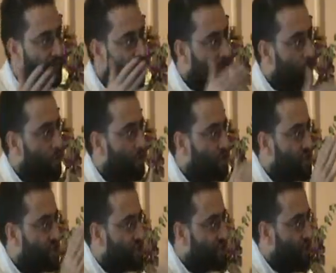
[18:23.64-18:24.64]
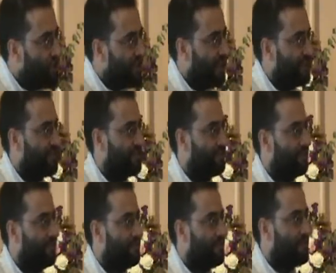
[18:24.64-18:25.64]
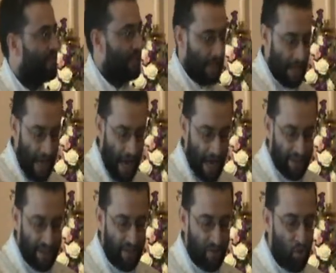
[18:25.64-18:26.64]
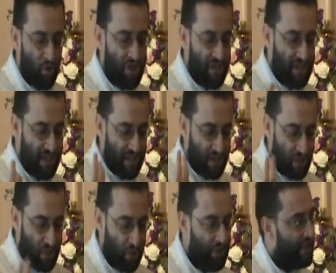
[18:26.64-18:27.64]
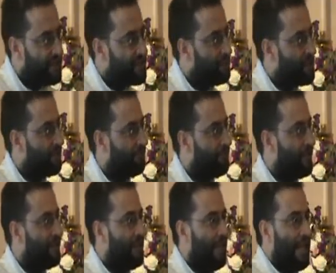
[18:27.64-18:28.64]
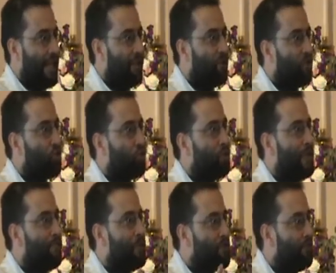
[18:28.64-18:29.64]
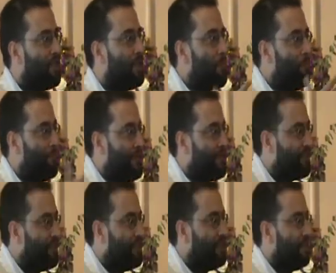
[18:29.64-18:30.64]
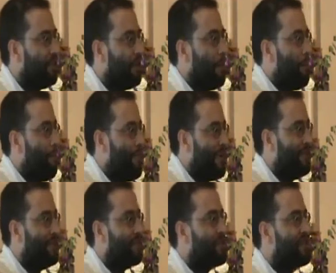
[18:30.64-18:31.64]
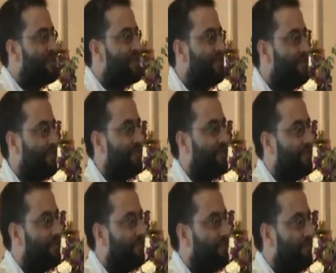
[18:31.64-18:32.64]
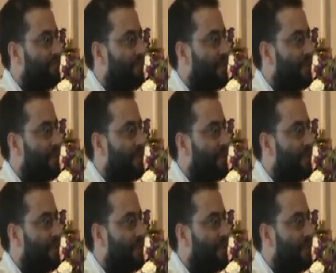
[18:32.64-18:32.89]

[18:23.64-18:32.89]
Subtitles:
And the devil saw that. And he uses his goodness, Bishop Philip, in order to make Bishop Philip pity Benedict XVI